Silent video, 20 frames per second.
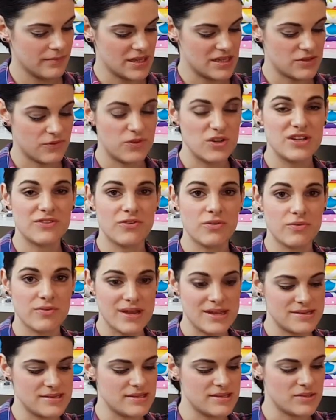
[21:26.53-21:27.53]
There's a few different
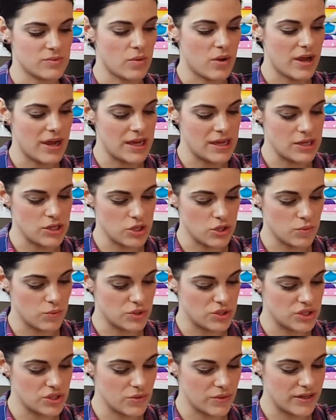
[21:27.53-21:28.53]
reasons why you
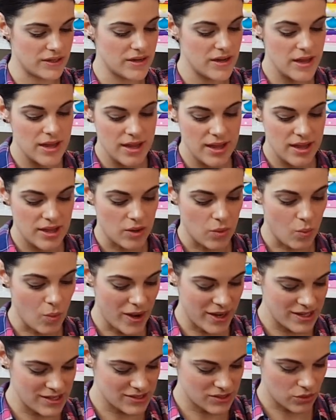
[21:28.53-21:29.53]
would do it. And
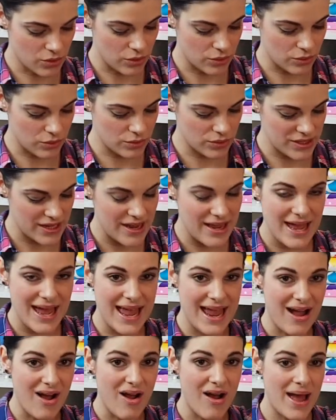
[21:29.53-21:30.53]
one is called
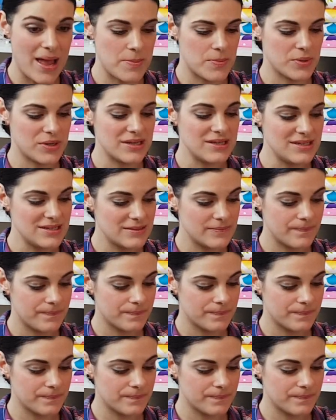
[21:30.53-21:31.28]
a hybrid,